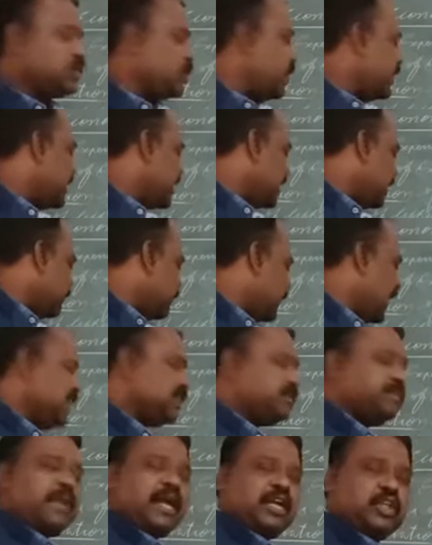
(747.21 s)
So here
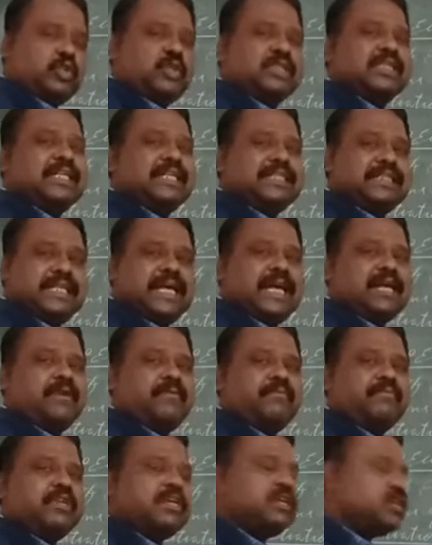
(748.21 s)
price fluctuation is
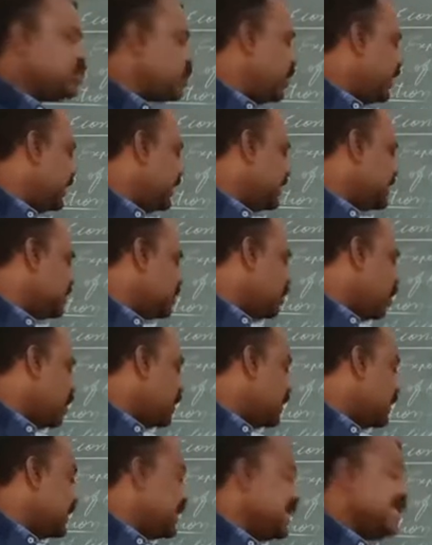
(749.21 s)
there. So it is
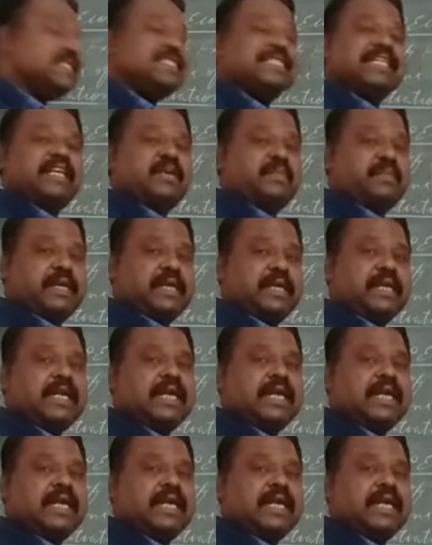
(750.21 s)
not a real GDP.